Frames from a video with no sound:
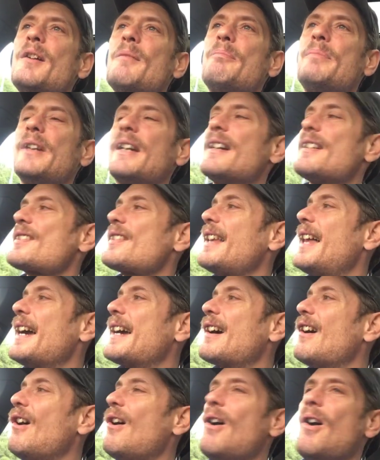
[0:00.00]
because
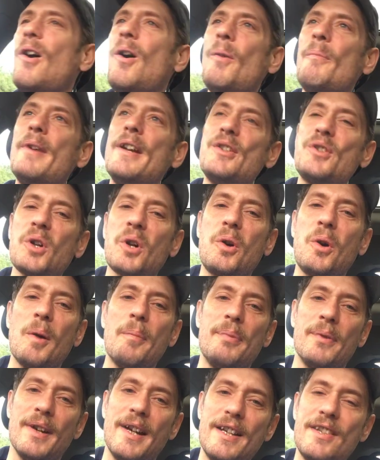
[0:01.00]
like all major
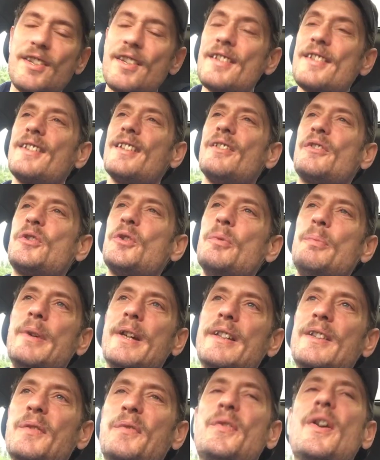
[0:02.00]
corporations, they're too
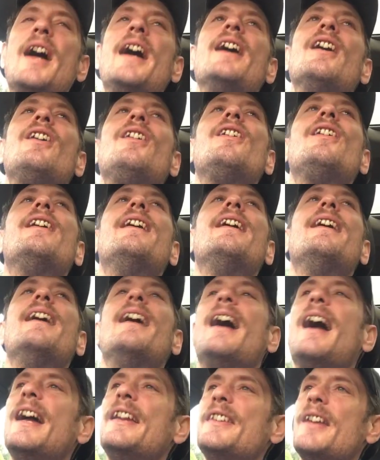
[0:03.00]
big to fail,
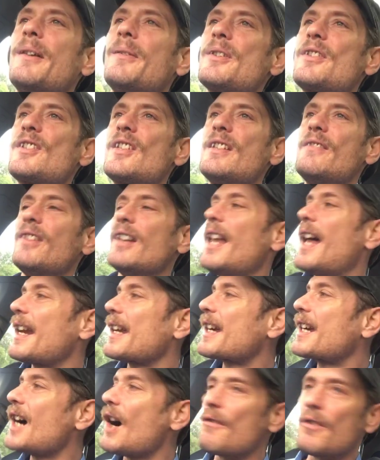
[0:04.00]
and they receive a lot
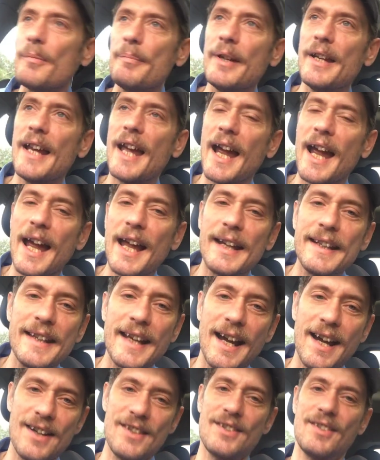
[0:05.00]
of government
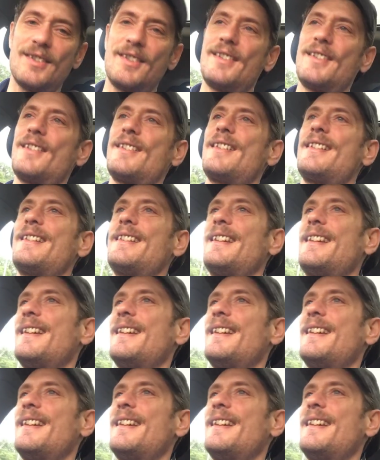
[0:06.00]
handouts,